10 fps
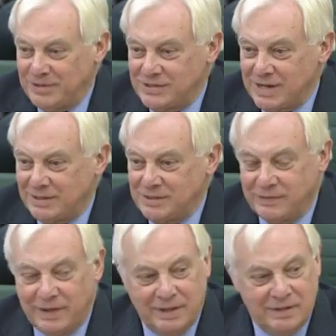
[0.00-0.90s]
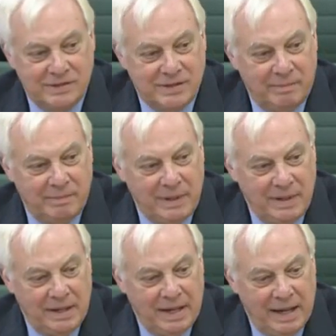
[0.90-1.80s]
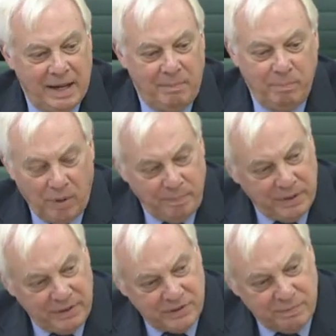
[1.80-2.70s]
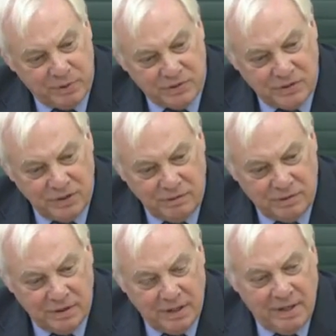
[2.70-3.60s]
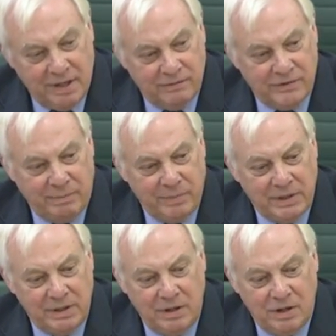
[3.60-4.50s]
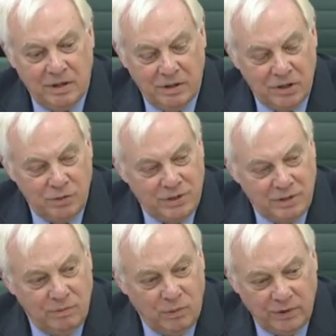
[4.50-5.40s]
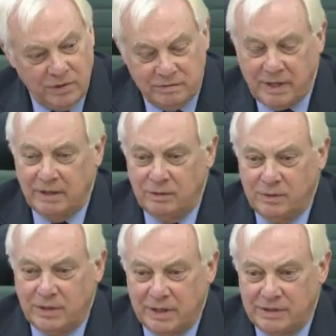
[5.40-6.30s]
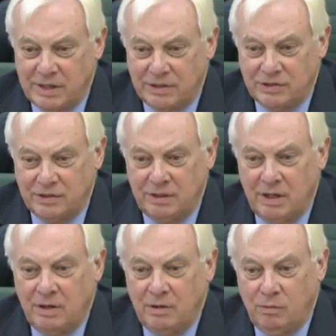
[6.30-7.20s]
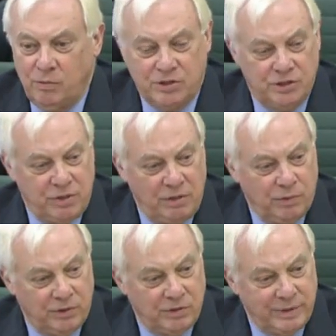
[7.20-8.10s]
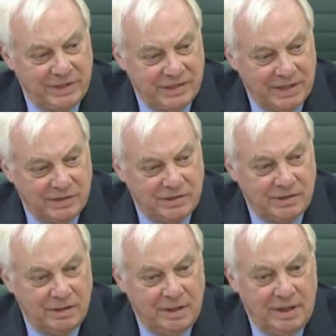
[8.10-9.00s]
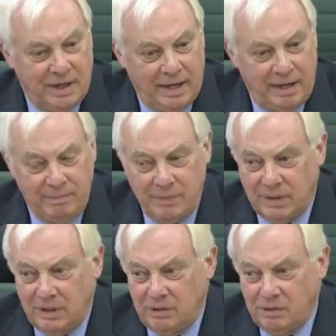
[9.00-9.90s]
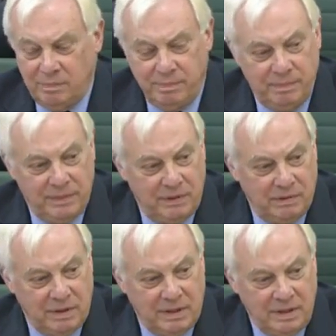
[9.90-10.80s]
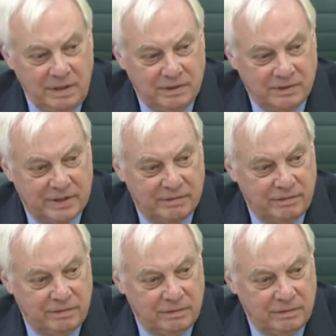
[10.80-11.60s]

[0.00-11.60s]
satisfy some populist pursuit of somebody you didn't want to run an organisation which you don't want to exist, you're kidding yourself.